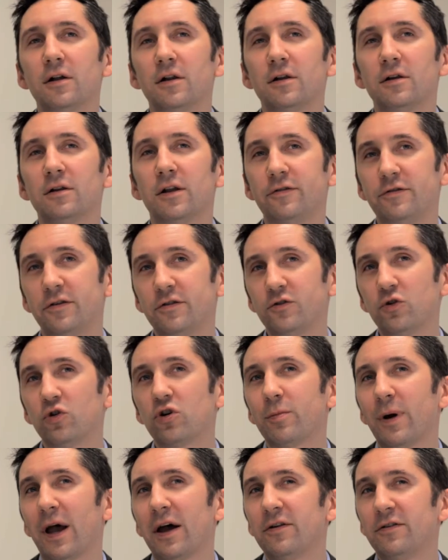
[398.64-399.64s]
Let's just talk
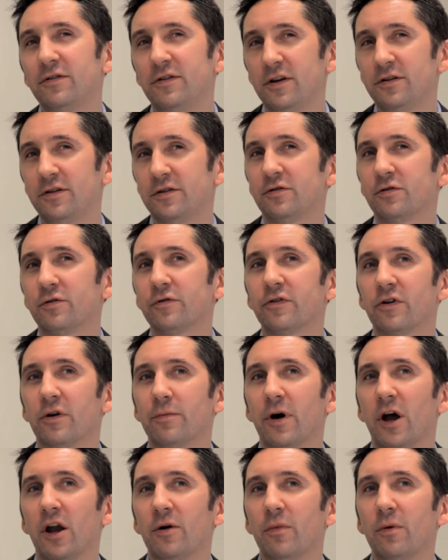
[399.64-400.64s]
about digital for a
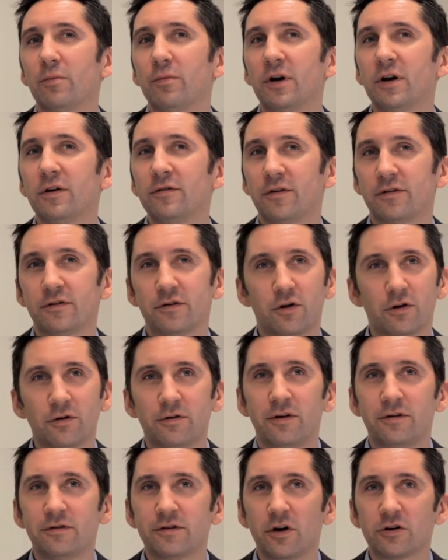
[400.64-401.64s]
moment, because there's a lot of
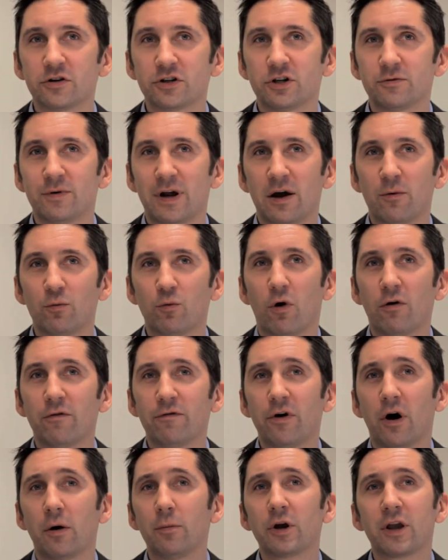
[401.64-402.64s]
discussion around what
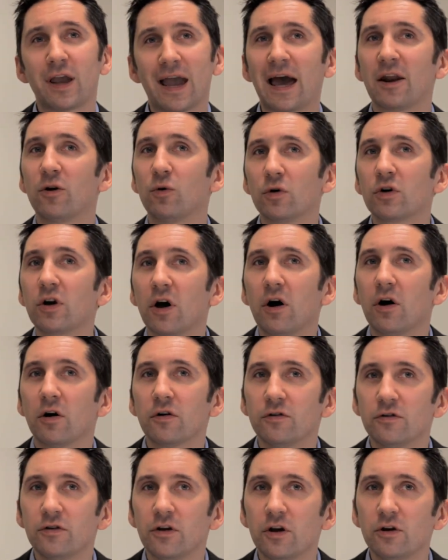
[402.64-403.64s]
pharma can or
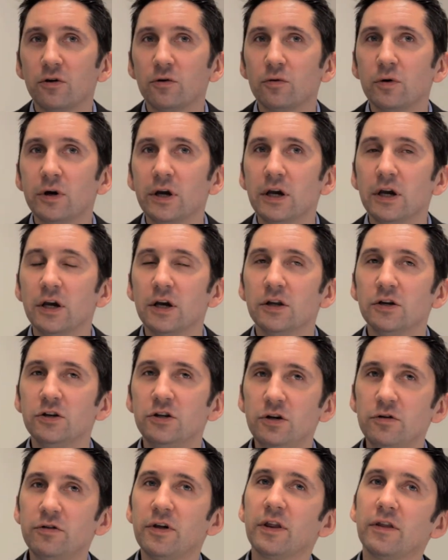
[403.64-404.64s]
can't do.
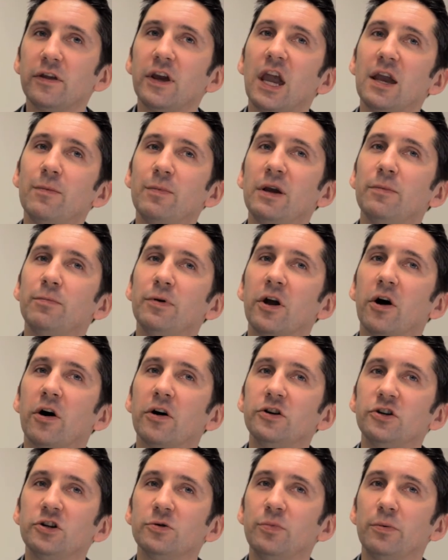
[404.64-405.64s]
Do you think the
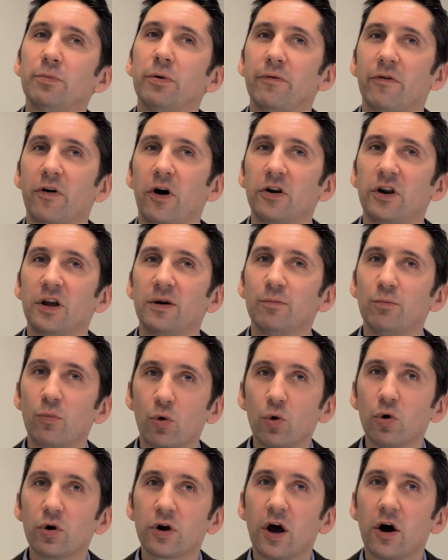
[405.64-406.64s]
ABPI should be providing
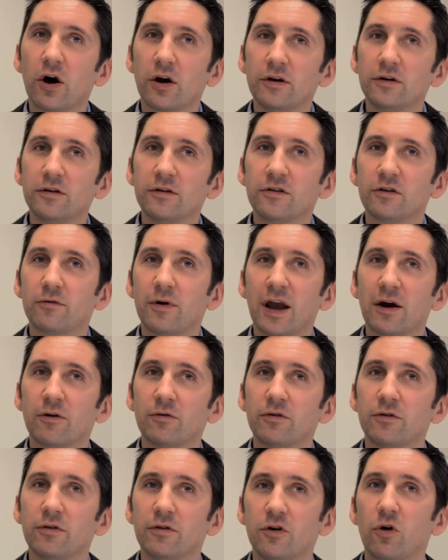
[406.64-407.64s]
more guidance
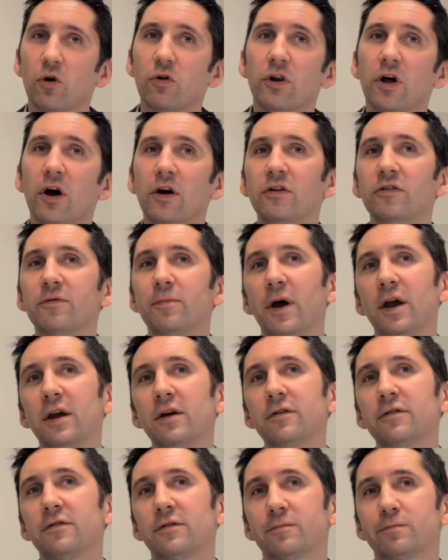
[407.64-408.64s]
around the online
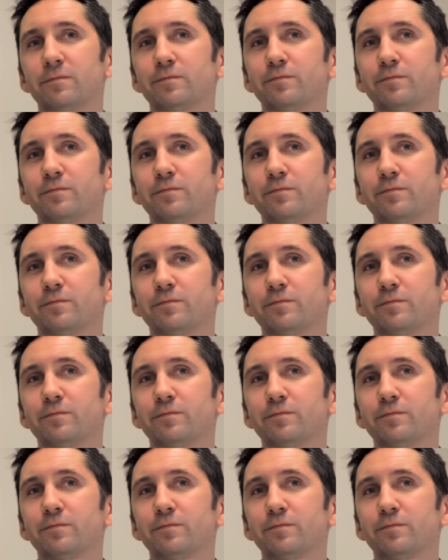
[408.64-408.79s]
space?